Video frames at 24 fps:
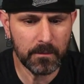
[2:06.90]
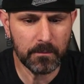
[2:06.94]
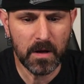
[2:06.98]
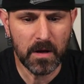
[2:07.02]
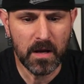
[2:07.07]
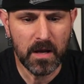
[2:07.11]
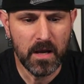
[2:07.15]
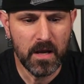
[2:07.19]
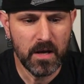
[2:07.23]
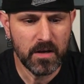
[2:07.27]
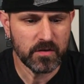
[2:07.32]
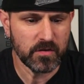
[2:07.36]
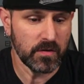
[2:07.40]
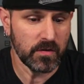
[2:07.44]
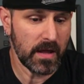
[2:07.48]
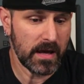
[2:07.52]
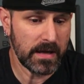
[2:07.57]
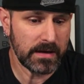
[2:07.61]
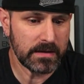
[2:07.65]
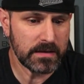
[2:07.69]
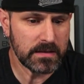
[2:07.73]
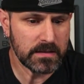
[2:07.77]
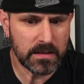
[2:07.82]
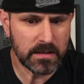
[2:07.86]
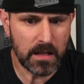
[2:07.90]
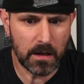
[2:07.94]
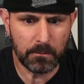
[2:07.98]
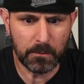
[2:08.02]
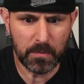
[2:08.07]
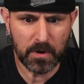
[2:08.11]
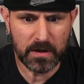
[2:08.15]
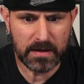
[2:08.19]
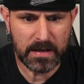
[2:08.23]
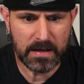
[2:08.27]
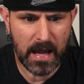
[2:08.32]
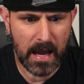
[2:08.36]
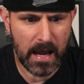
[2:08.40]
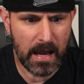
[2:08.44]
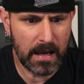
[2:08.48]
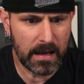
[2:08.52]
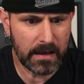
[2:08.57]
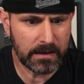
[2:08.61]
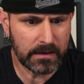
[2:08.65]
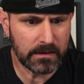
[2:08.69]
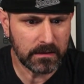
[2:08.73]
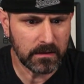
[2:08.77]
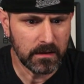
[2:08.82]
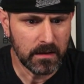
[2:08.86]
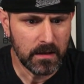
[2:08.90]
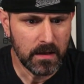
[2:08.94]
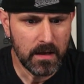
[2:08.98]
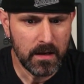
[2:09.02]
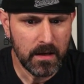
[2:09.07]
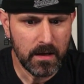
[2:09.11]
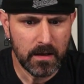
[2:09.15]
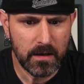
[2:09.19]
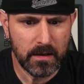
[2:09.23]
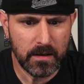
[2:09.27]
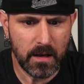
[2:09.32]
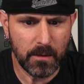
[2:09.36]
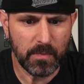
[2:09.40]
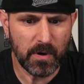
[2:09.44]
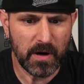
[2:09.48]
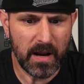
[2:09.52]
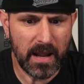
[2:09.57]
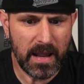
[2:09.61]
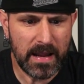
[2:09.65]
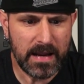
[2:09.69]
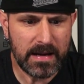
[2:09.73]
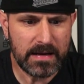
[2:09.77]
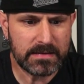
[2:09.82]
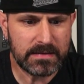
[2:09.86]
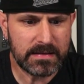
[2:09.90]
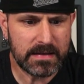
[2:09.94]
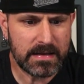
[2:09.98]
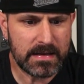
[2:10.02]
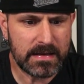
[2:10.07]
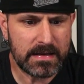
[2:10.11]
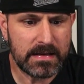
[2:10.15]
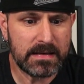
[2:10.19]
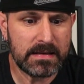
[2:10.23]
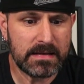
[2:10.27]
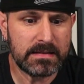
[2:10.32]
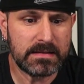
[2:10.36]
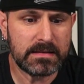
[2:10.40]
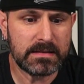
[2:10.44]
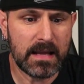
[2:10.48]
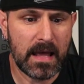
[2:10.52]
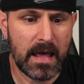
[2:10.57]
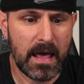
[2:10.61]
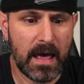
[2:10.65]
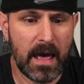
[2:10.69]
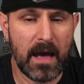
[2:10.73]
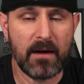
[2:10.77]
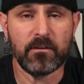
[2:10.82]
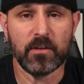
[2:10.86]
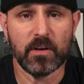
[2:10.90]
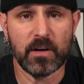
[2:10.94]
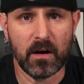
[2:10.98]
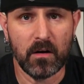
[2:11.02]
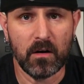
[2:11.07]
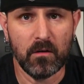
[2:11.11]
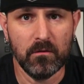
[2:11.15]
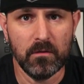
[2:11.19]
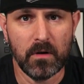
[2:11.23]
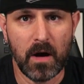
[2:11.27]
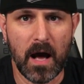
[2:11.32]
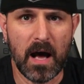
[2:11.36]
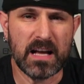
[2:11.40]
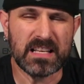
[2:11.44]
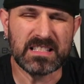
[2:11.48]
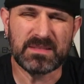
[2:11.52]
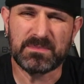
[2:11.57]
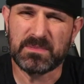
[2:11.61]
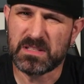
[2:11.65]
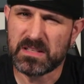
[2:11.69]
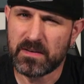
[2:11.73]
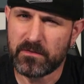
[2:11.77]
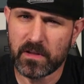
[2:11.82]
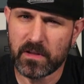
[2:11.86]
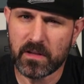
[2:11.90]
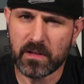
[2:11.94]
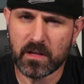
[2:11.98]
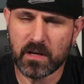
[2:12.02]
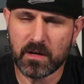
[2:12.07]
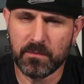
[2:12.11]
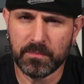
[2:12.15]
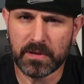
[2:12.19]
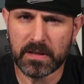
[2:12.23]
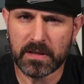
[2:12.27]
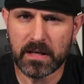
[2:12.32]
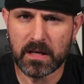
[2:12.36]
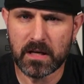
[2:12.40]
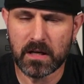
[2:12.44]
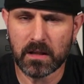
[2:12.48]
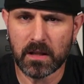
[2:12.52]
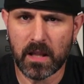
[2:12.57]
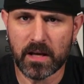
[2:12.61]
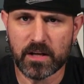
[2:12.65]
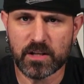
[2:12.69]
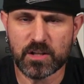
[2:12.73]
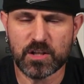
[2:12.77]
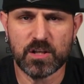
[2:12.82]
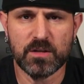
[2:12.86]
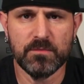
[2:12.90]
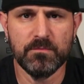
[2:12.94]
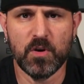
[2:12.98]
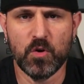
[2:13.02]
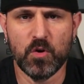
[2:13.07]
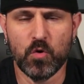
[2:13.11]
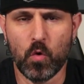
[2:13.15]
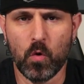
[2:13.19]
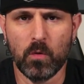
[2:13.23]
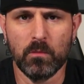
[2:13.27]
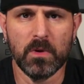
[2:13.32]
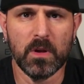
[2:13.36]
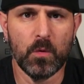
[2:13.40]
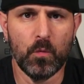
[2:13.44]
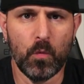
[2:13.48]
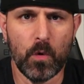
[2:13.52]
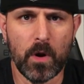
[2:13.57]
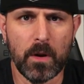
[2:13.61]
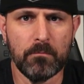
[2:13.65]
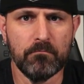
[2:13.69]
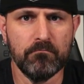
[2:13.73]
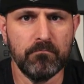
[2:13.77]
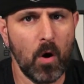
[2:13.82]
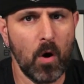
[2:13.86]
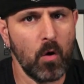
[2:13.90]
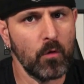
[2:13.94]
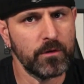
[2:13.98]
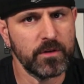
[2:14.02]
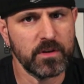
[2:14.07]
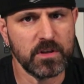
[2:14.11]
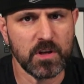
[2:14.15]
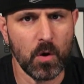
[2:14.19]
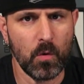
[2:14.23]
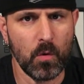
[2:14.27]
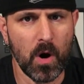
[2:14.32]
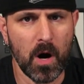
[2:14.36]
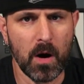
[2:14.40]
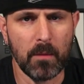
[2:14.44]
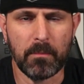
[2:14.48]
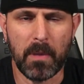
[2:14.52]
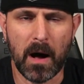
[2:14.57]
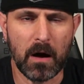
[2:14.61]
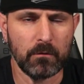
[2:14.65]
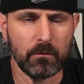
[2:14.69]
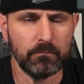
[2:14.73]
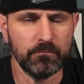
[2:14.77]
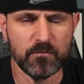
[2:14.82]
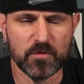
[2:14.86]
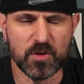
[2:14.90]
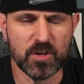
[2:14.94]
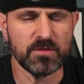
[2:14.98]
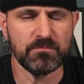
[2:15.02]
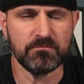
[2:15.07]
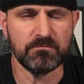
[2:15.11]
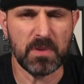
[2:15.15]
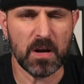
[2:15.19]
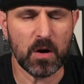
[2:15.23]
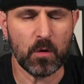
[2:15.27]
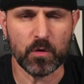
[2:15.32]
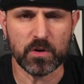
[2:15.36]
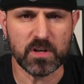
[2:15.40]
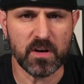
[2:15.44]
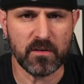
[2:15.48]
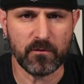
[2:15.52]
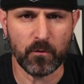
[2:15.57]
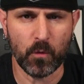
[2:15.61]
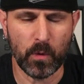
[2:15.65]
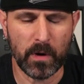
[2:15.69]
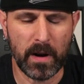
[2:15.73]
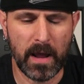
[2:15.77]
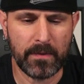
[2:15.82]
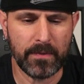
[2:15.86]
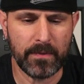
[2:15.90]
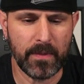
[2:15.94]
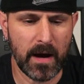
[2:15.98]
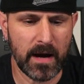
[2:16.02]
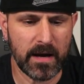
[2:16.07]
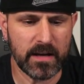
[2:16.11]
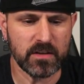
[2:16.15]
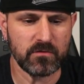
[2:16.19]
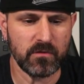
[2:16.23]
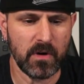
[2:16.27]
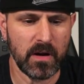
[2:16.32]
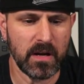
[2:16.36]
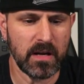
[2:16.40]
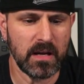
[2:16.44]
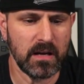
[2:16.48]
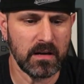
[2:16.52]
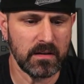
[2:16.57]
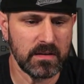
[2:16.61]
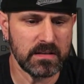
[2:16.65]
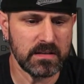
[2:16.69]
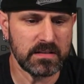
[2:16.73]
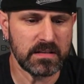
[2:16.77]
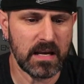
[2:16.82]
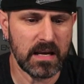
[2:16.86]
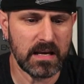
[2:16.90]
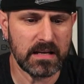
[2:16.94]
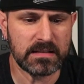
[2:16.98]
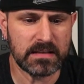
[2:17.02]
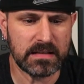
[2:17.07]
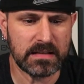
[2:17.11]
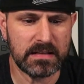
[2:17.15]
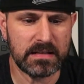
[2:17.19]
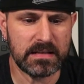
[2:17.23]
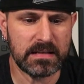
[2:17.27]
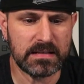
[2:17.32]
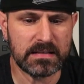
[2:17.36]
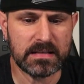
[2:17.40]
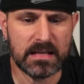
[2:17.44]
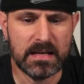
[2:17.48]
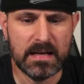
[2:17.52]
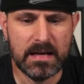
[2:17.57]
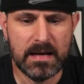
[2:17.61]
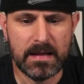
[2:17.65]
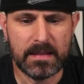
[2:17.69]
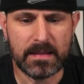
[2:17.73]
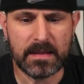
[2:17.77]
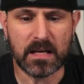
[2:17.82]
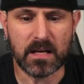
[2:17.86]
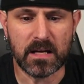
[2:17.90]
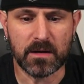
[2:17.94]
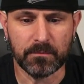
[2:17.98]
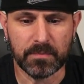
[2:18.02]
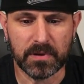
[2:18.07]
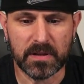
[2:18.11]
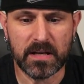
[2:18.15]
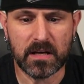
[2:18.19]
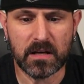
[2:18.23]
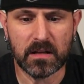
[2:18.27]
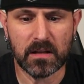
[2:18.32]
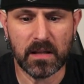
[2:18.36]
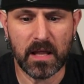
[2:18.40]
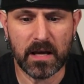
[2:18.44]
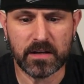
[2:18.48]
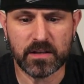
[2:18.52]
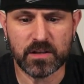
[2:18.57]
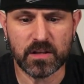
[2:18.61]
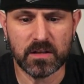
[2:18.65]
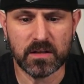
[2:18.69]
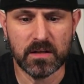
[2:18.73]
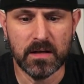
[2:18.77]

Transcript: So that is number 9. Number 8 is Everdell, specifically the complete collection, but normally when both show up, I'll just pick whichever one had the highest ranking. In this case, it is the complete collection.